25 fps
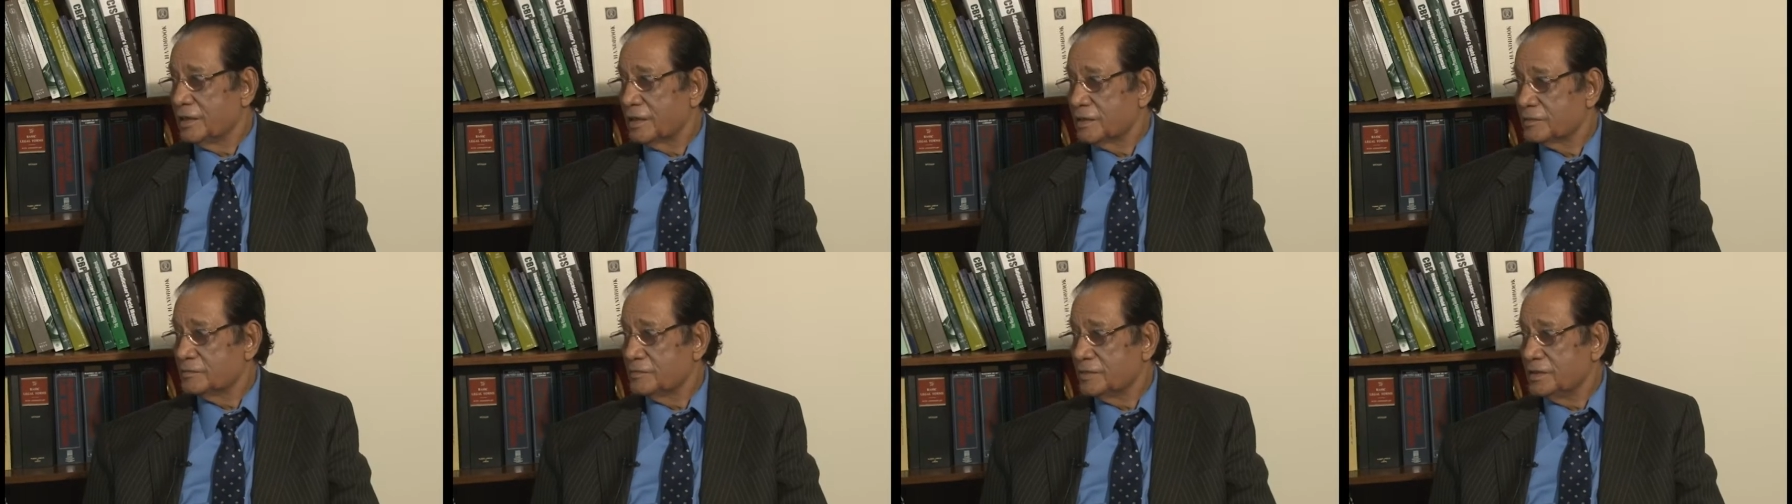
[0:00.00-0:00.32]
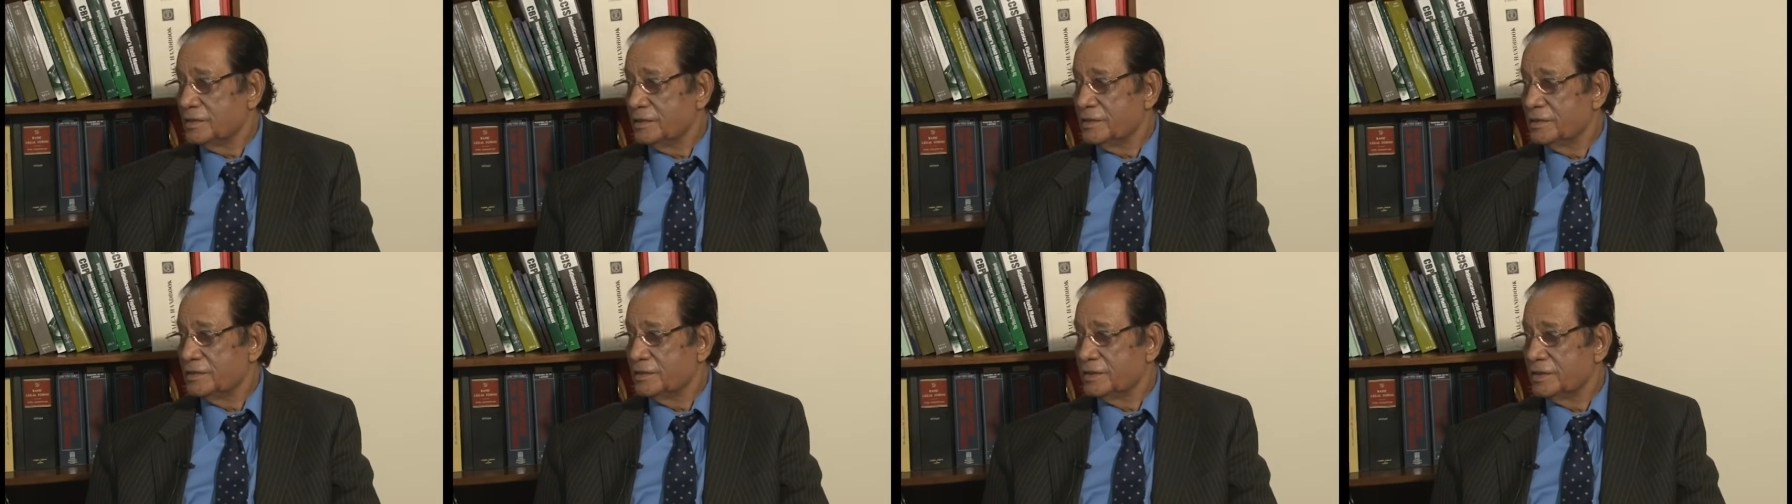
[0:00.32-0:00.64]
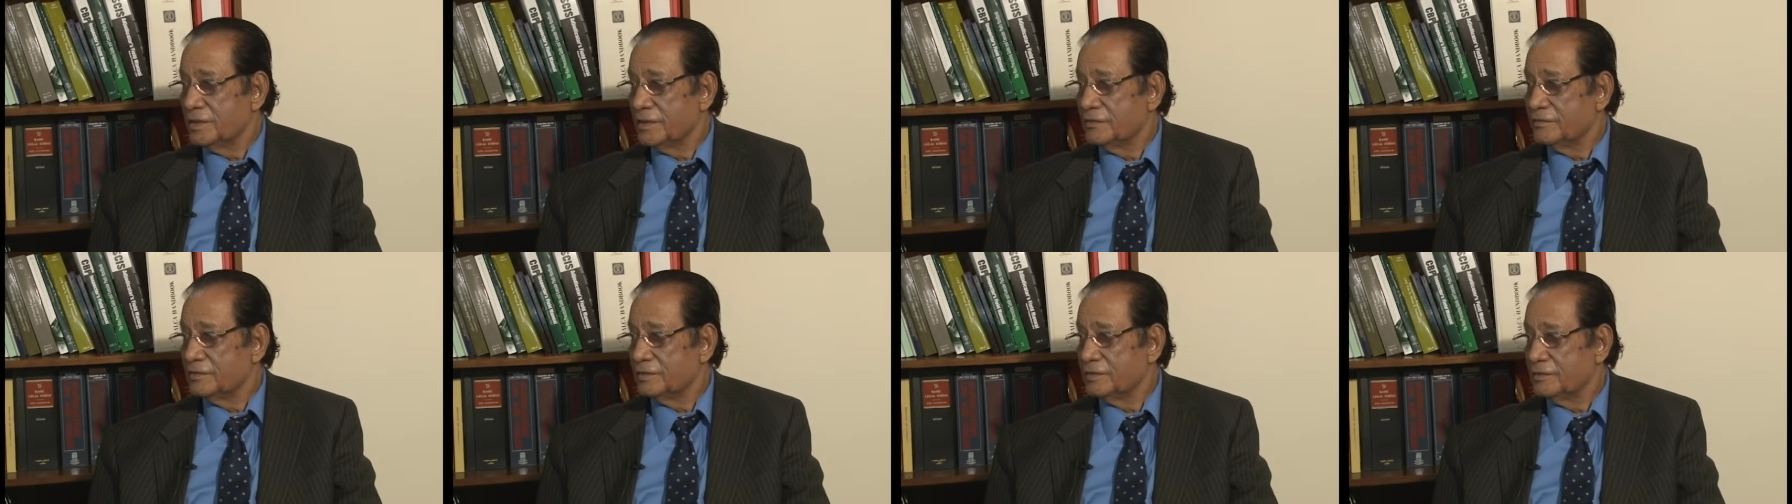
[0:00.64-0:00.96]
nachman
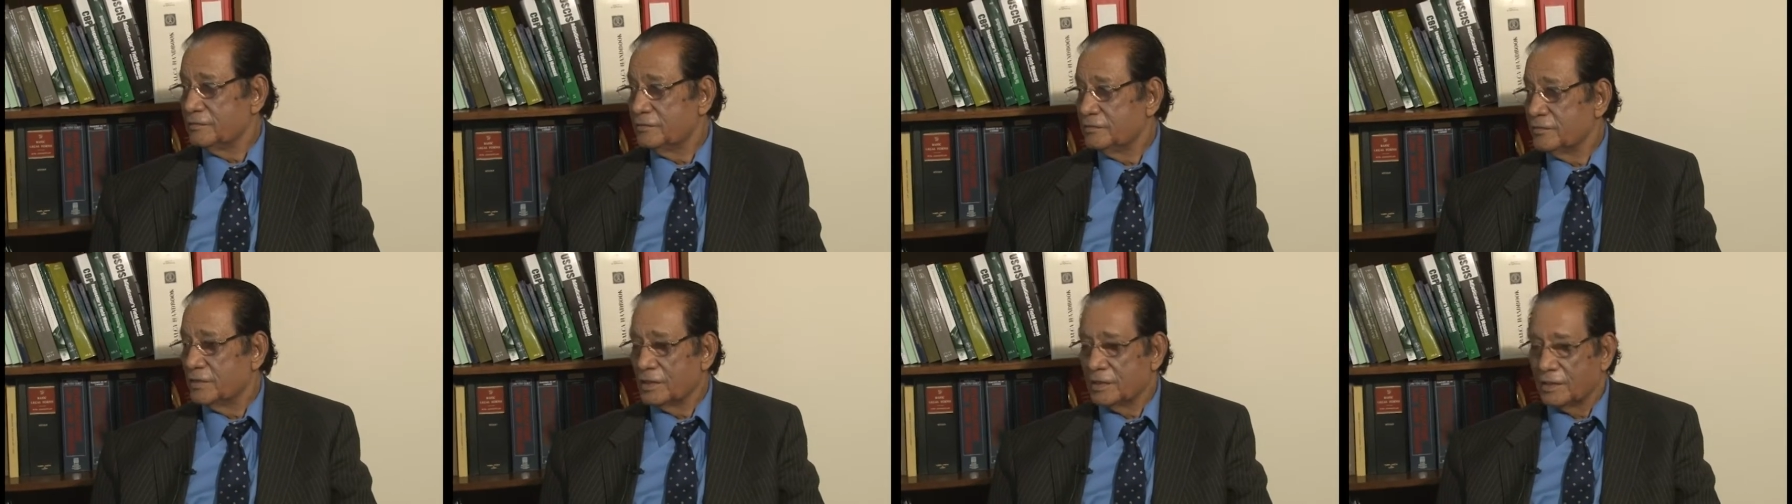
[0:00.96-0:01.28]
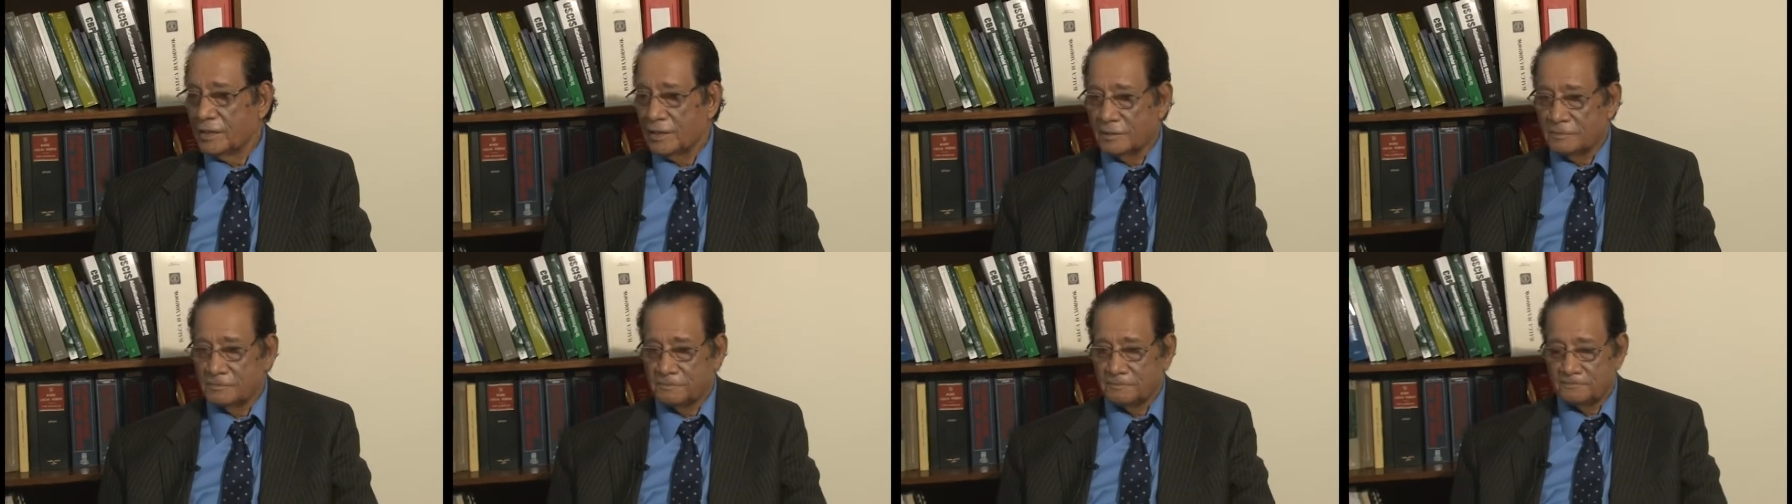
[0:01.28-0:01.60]
david welcome